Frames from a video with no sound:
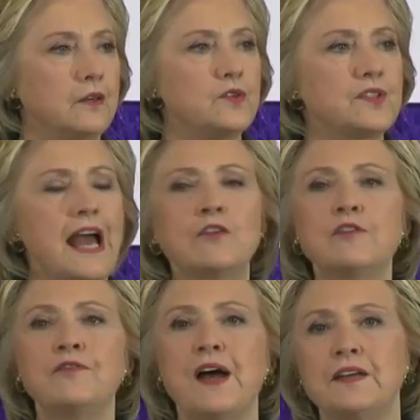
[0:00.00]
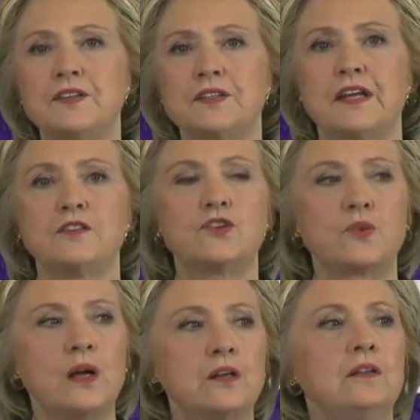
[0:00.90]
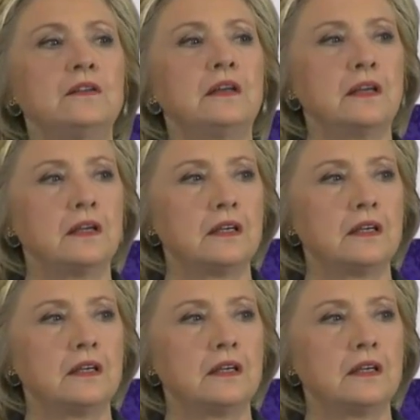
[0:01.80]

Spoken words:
who sacrificed and struggled